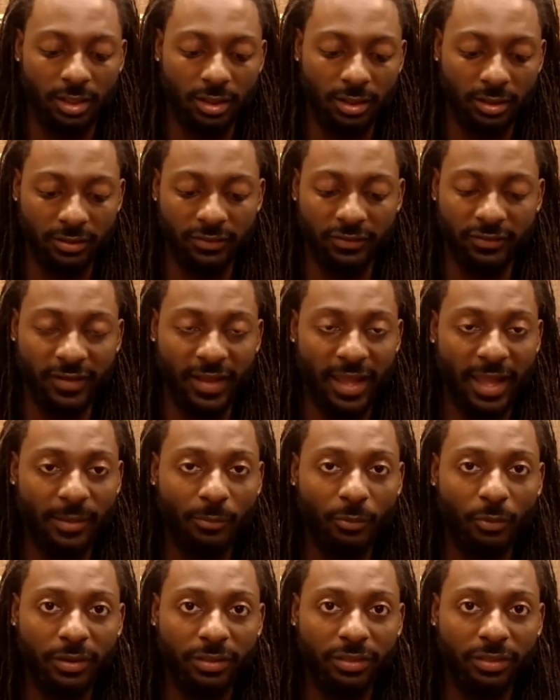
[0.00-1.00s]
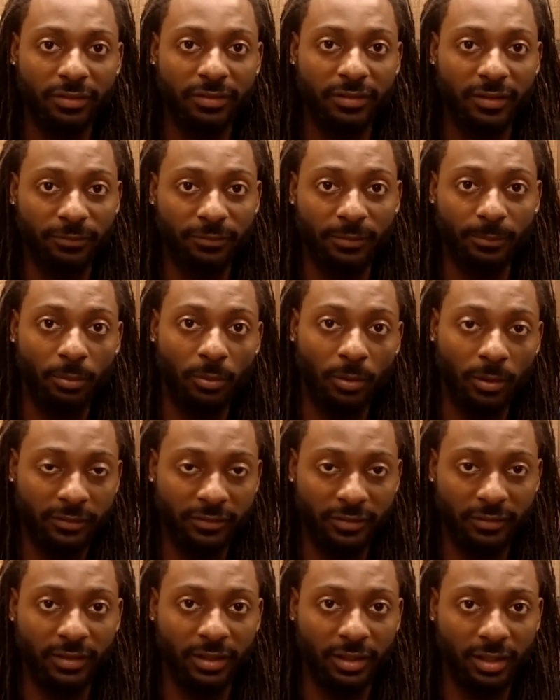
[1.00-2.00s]
Same with different parts
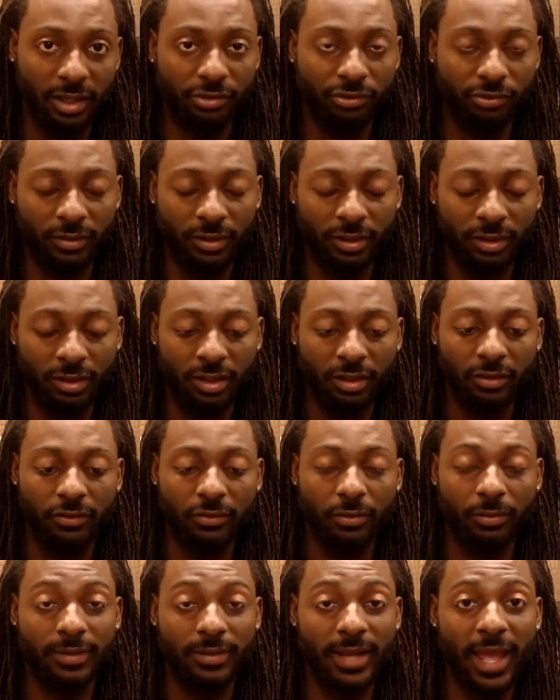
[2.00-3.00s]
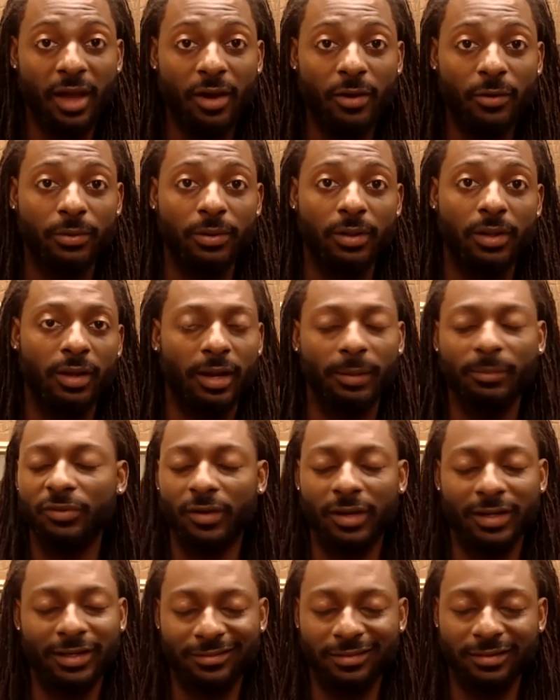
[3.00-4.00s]
of the country. So now, I'm
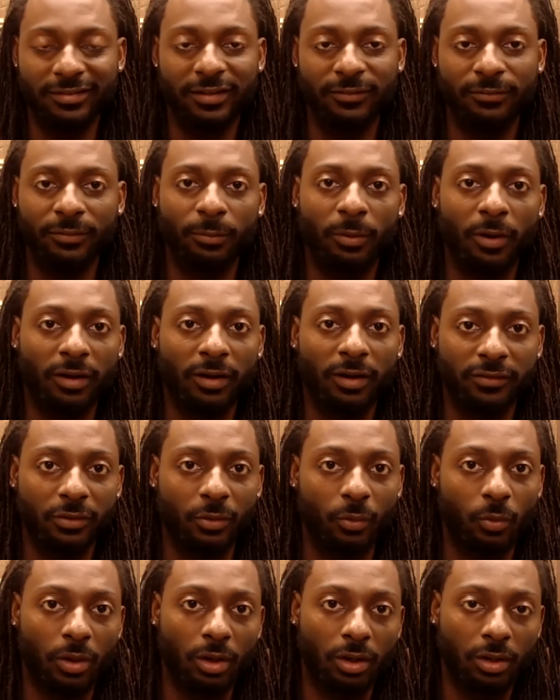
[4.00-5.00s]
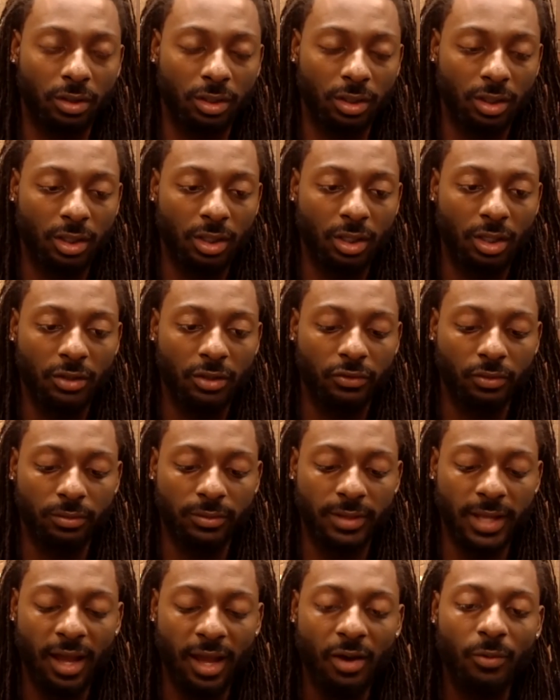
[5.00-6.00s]
sorry, different parts of the world. So
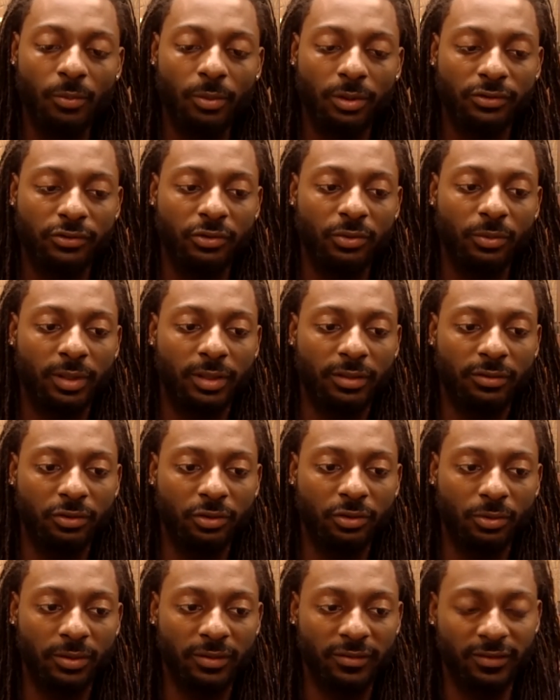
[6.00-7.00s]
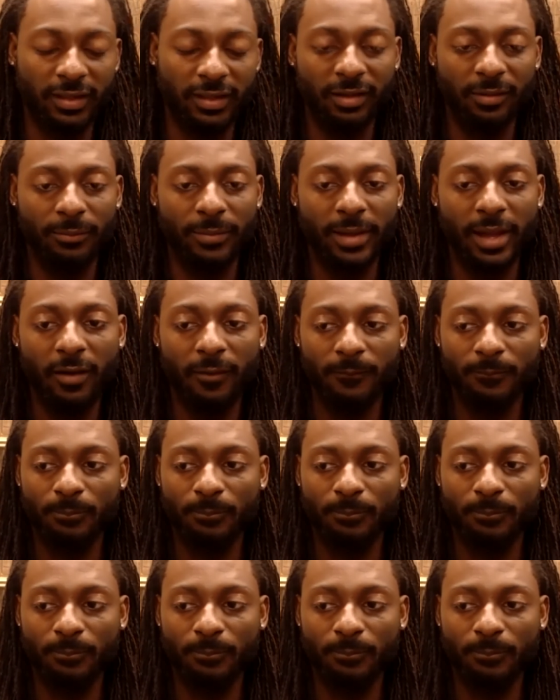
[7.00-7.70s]
now what you want to do is think about